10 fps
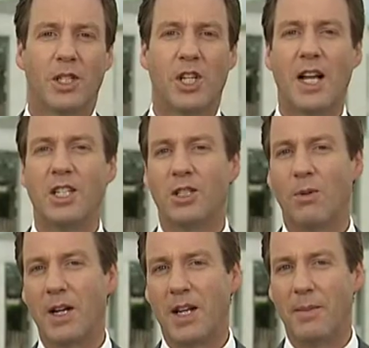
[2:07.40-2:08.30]
The
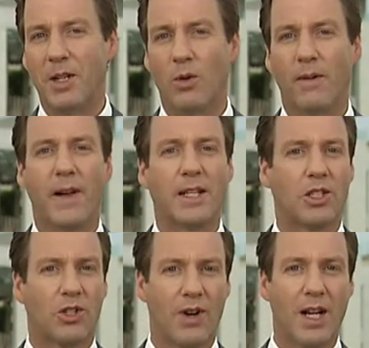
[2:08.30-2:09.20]
changes won't come into effect
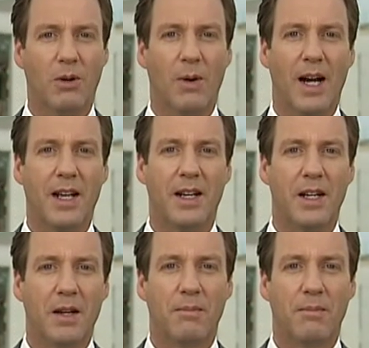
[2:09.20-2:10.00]
straight away.